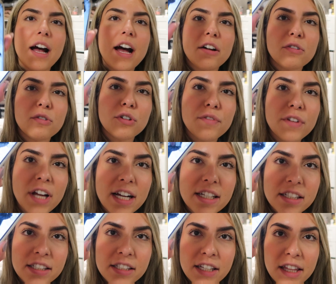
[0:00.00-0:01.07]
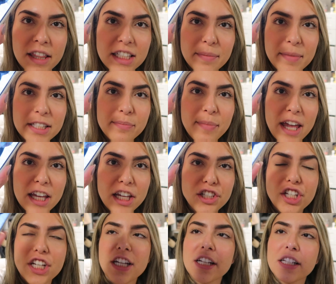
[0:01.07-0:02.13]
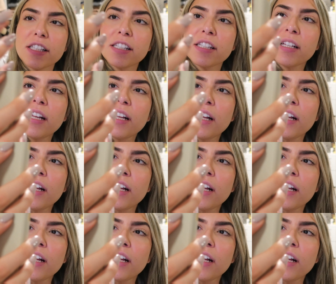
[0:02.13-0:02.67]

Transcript: I don't know if you guys can see this, but it's baggy jeans,